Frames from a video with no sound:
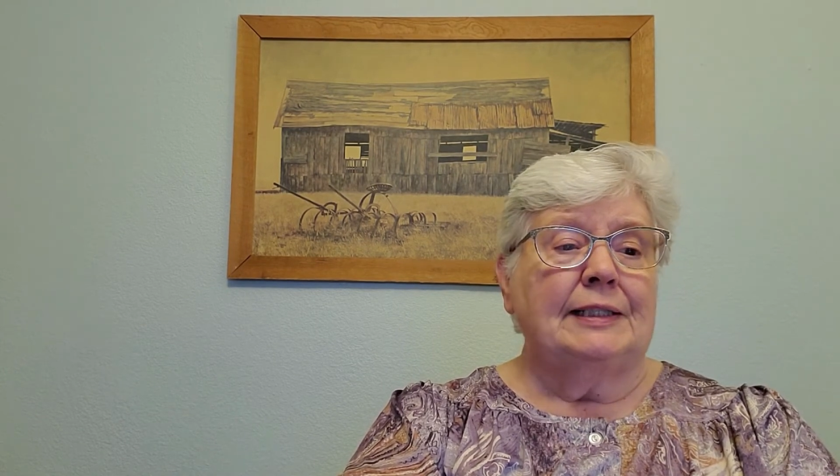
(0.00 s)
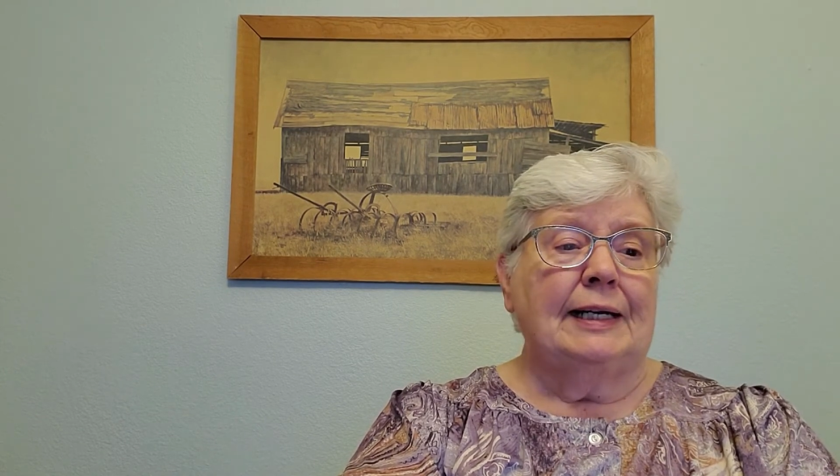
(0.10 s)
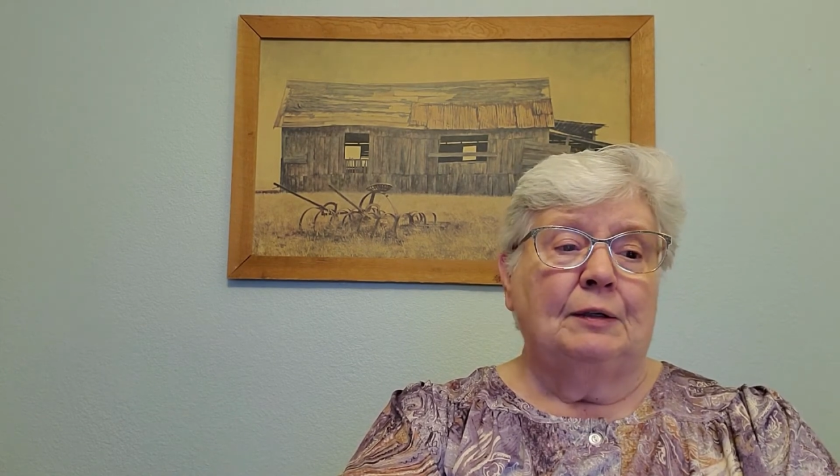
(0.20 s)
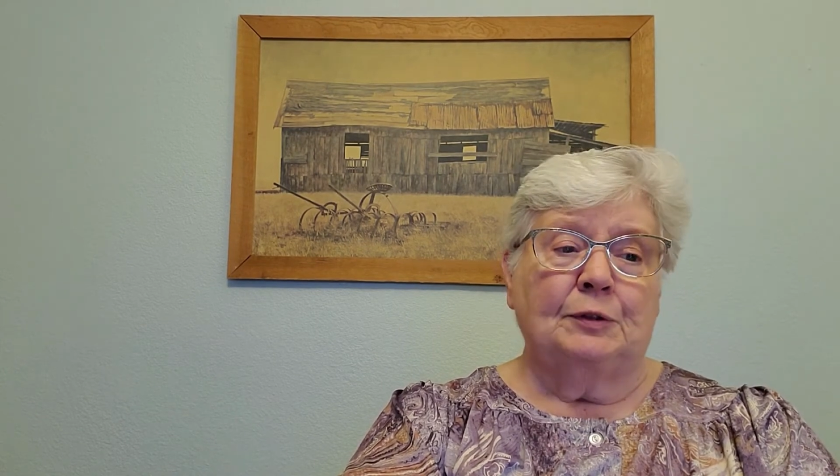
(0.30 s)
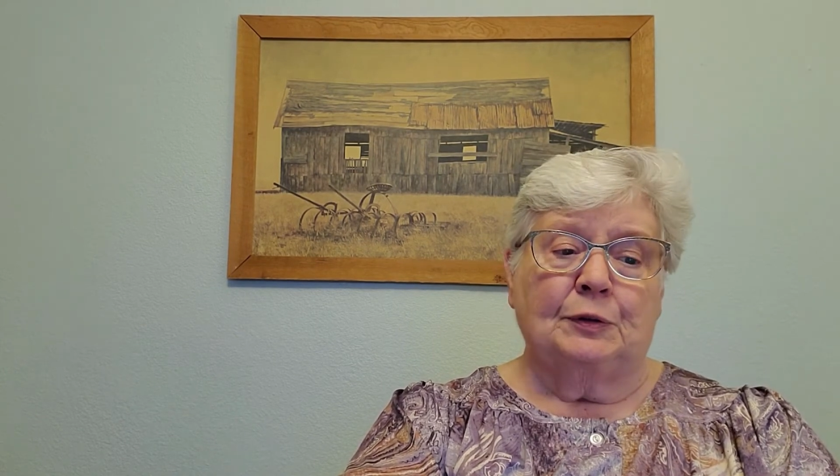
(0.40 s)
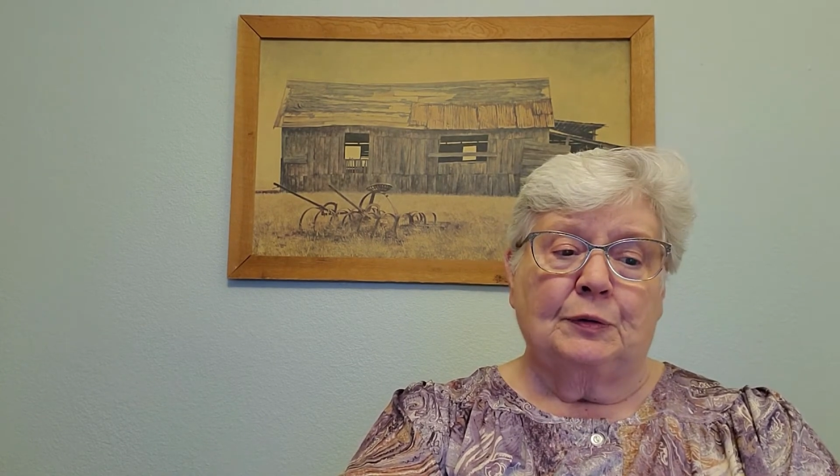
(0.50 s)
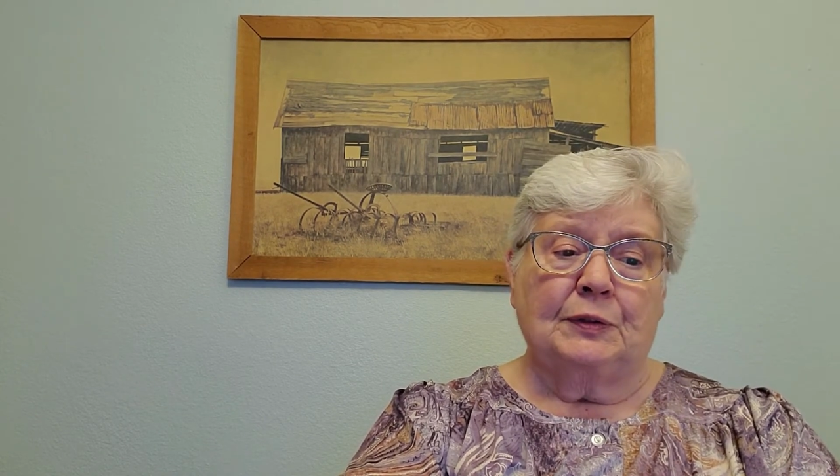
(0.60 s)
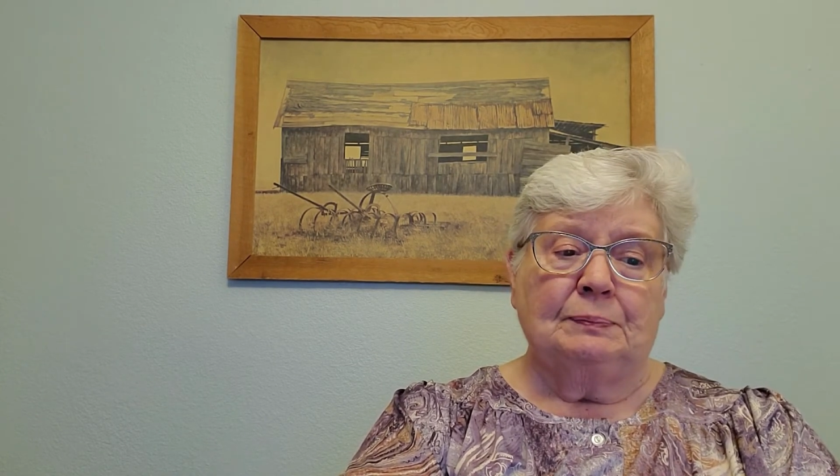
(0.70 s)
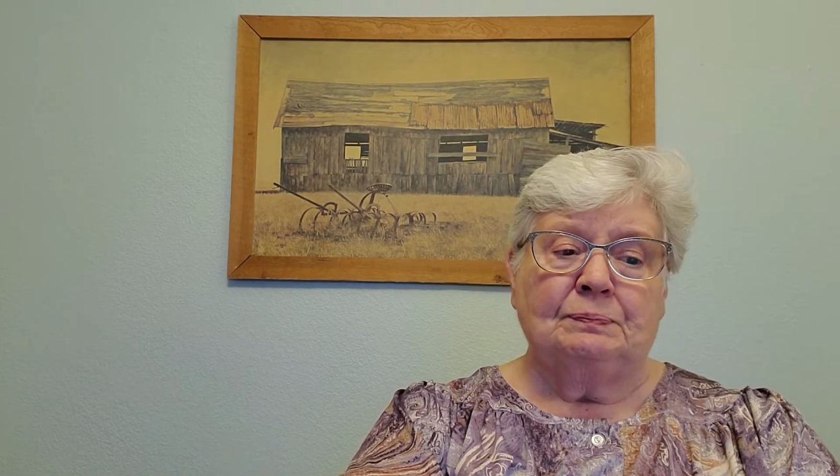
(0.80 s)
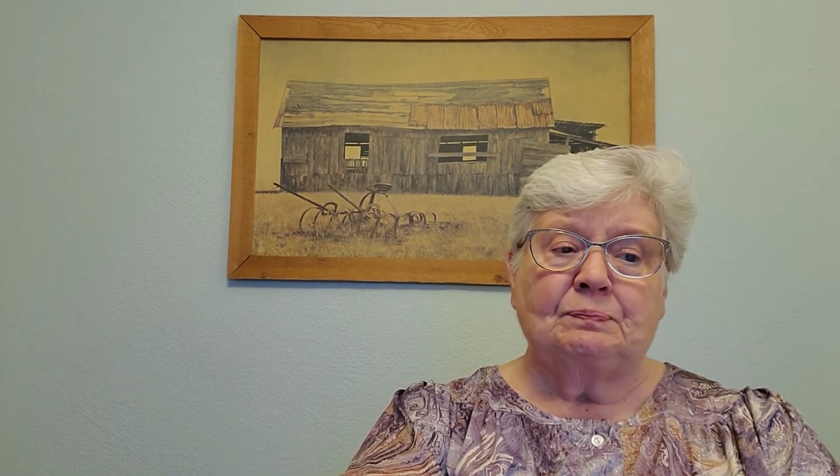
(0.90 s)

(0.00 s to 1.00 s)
counters.